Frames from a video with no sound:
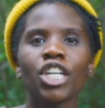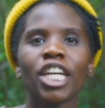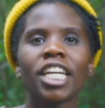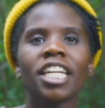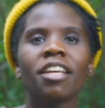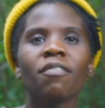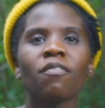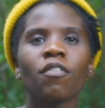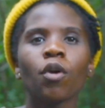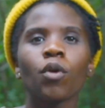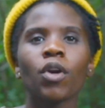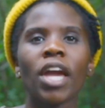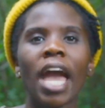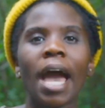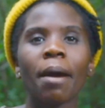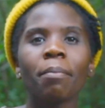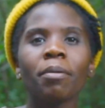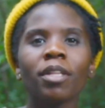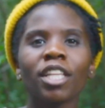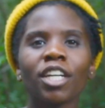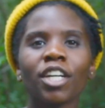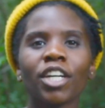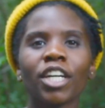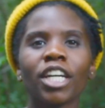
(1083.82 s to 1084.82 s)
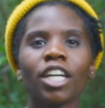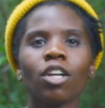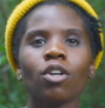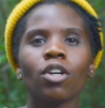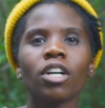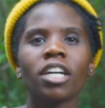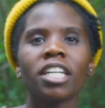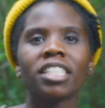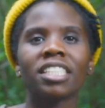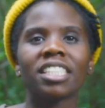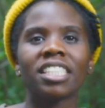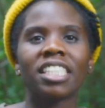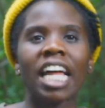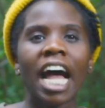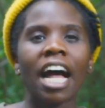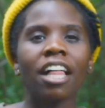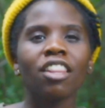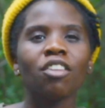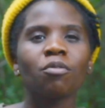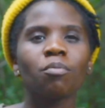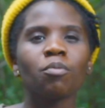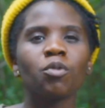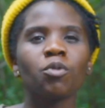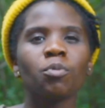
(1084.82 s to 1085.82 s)
a vocabulary and style
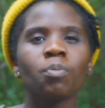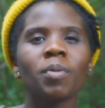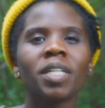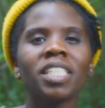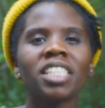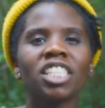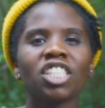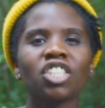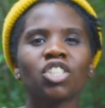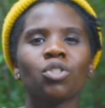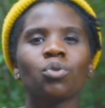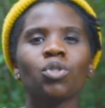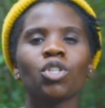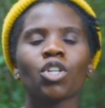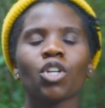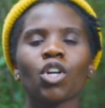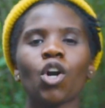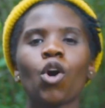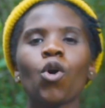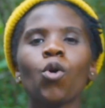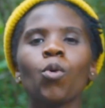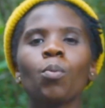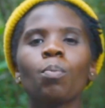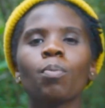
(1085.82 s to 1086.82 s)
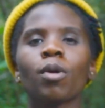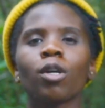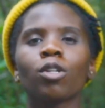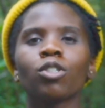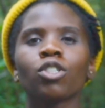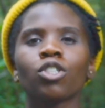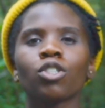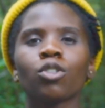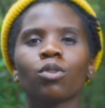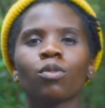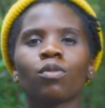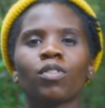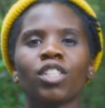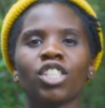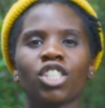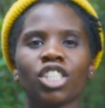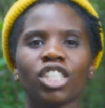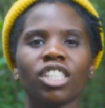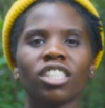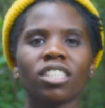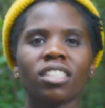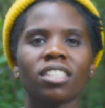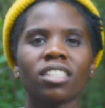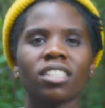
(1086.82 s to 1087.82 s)
of movement to suit your own personal
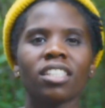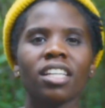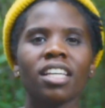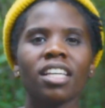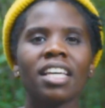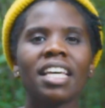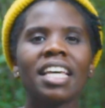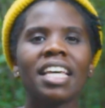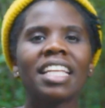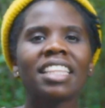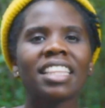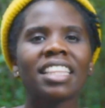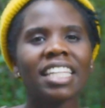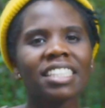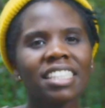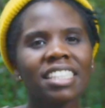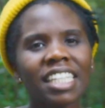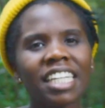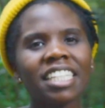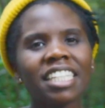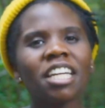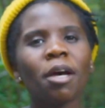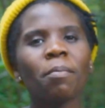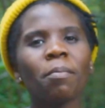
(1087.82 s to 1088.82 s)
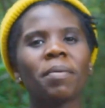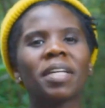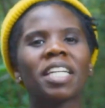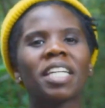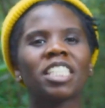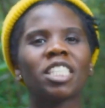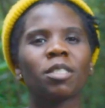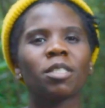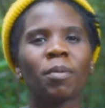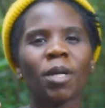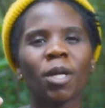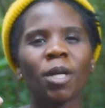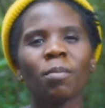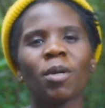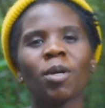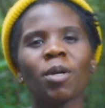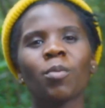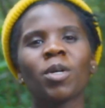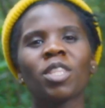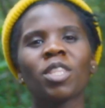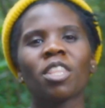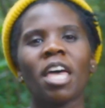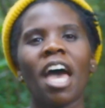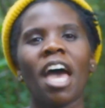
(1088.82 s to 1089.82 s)
visions. Let's stand up and experiment
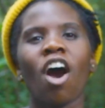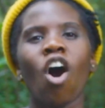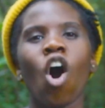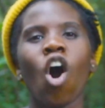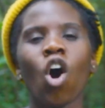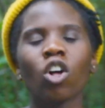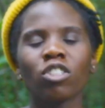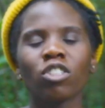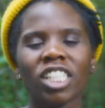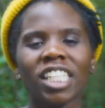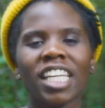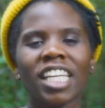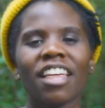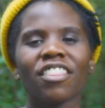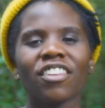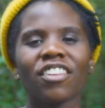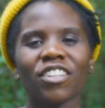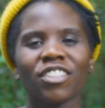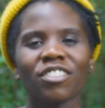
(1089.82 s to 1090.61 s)
with that all together.